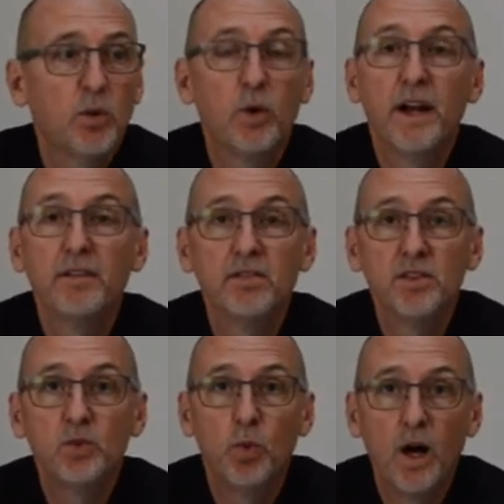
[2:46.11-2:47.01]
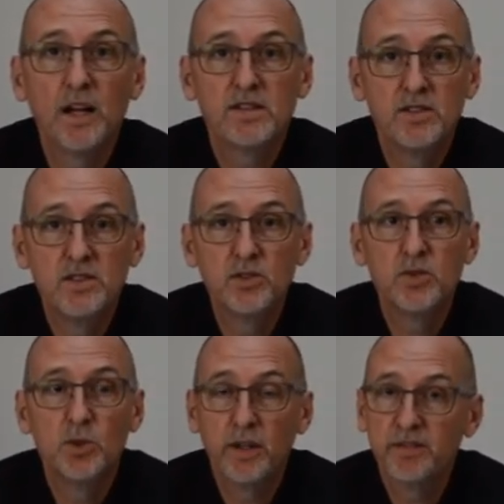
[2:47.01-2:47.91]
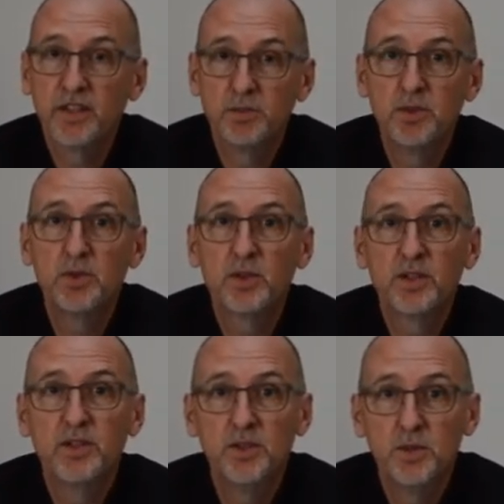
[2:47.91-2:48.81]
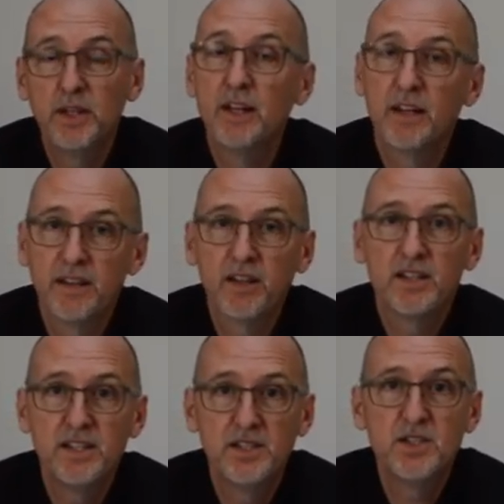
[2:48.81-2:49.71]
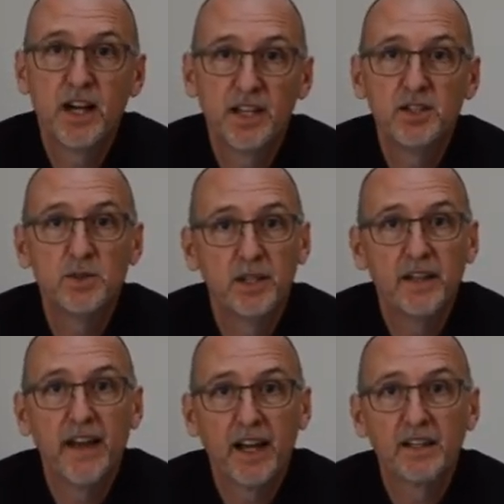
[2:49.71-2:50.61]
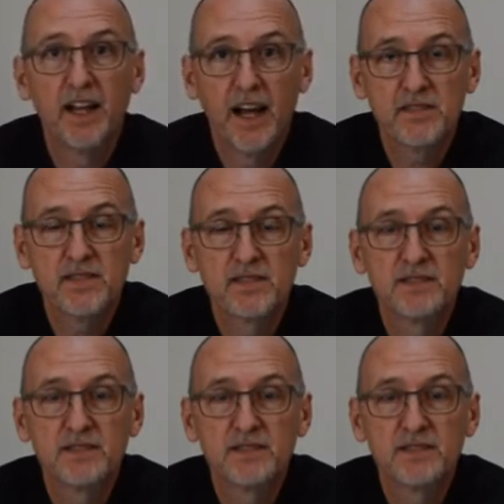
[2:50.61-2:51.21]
Whatever you want to do, if a computer can do it, they're going to teach you how to do it in that class.